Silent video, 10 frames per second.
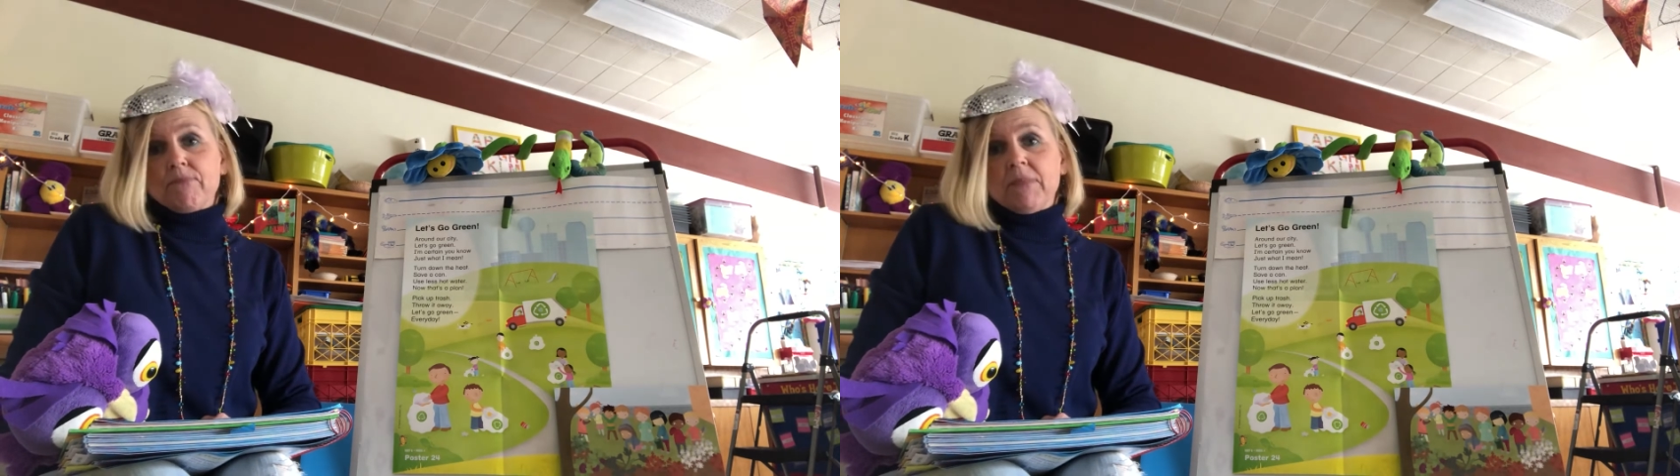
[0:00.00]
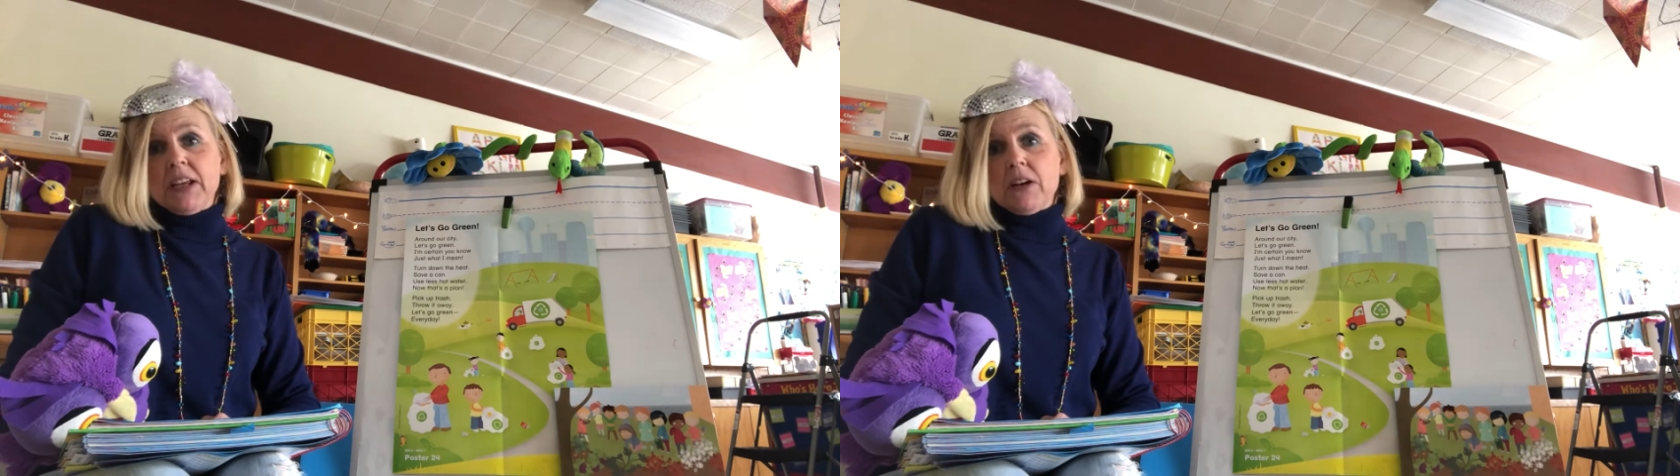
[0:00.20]

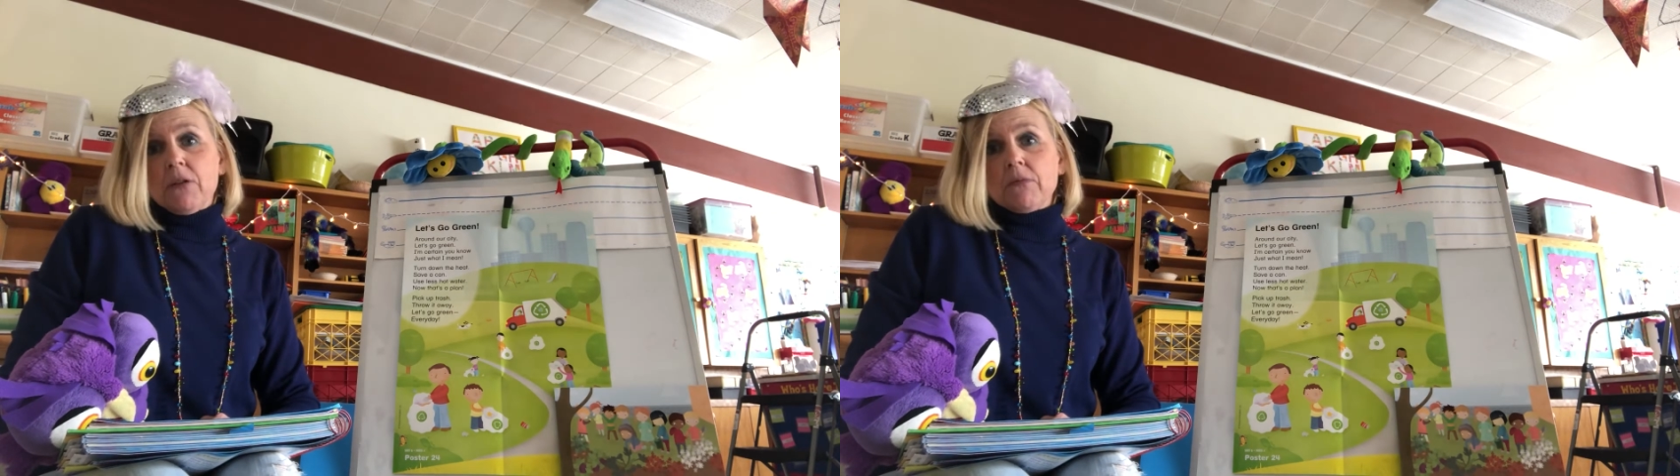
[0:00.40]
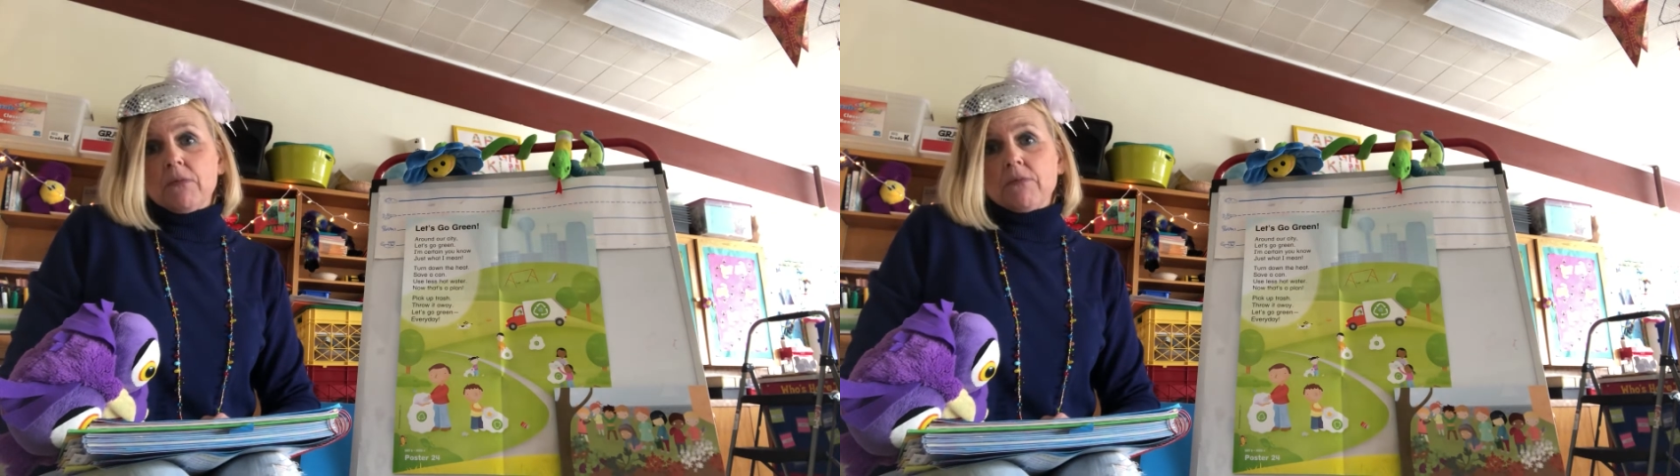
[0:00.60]
you
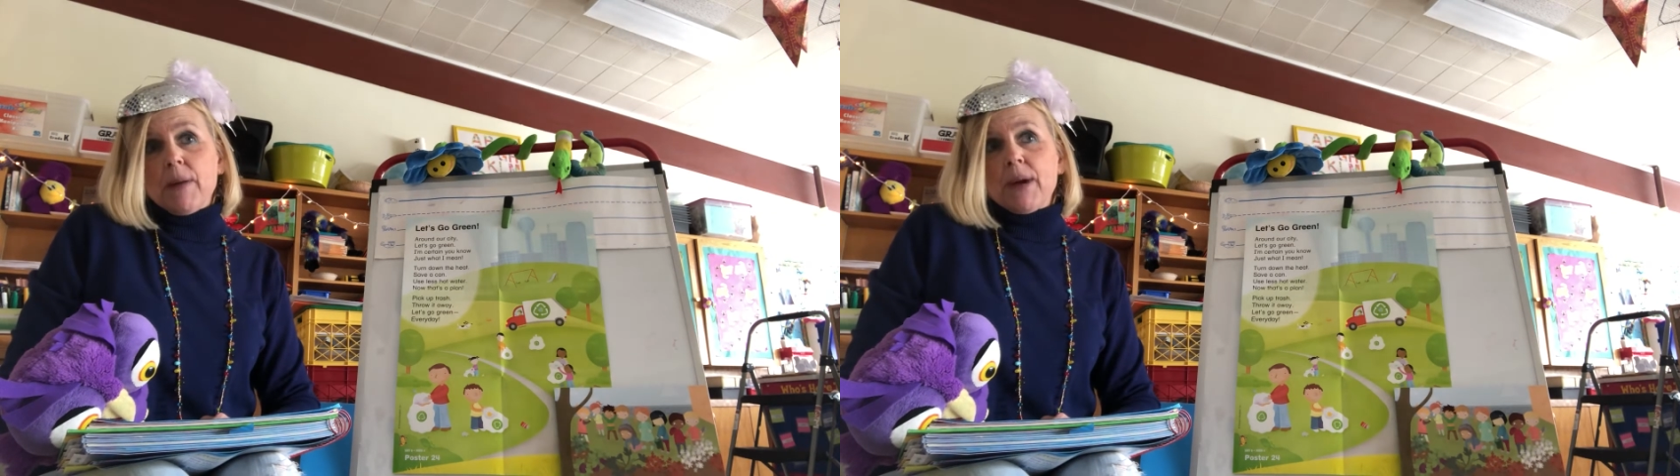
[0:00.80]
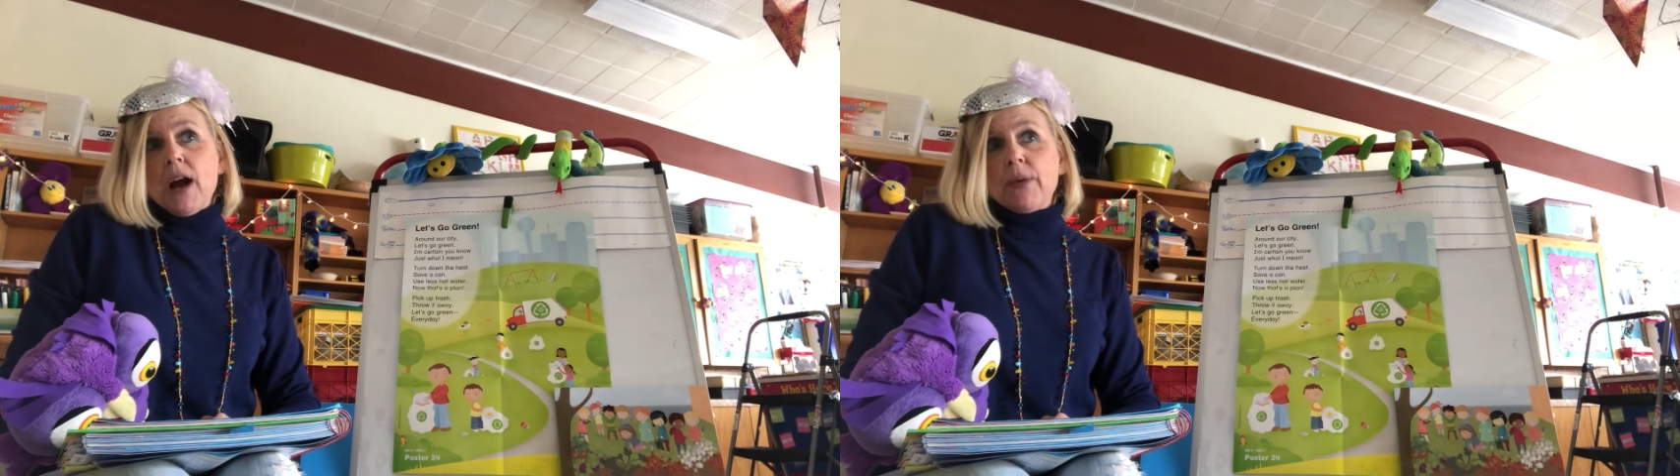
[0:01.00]
know,
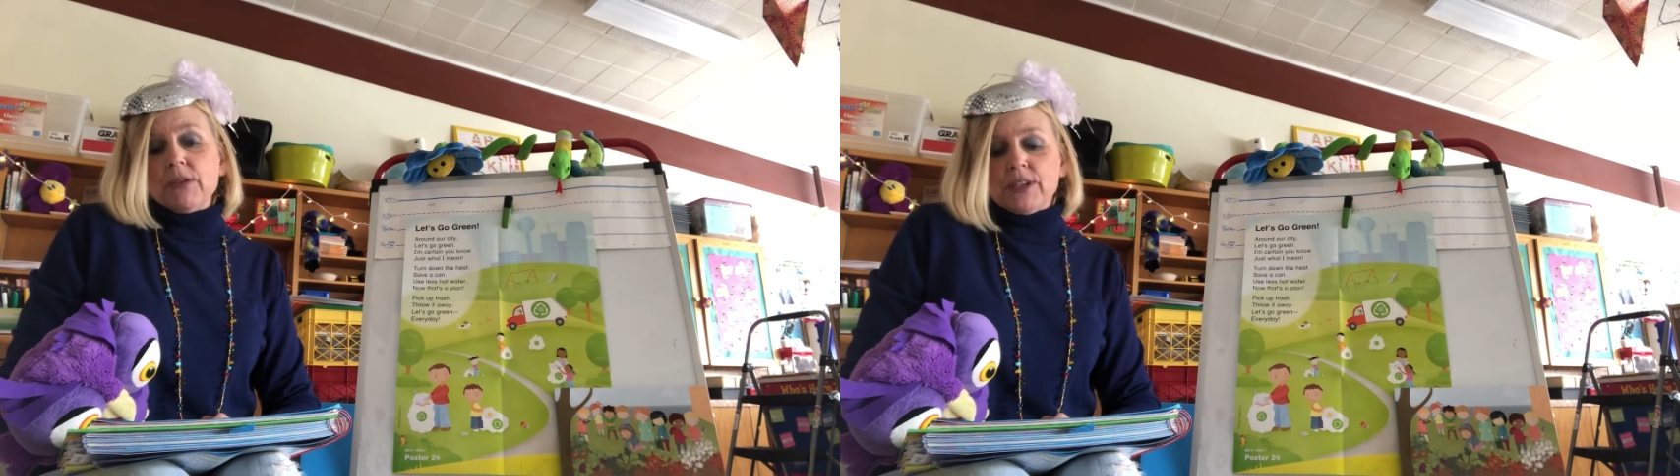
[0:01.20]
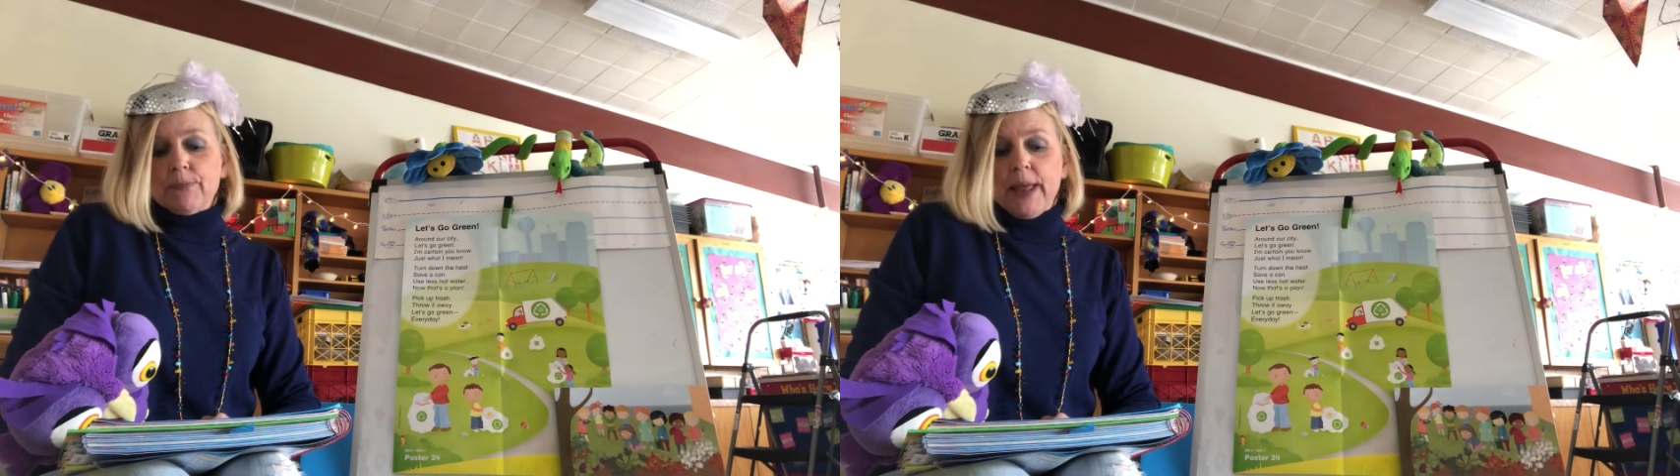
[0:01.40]
remember how we
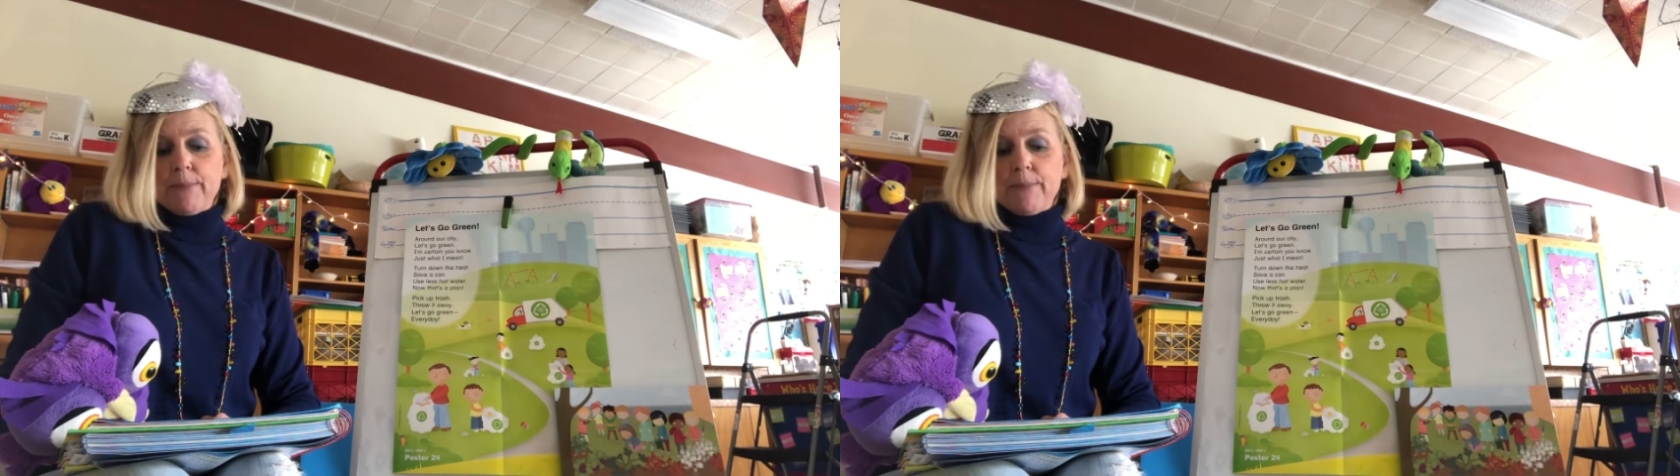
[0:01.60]
used to play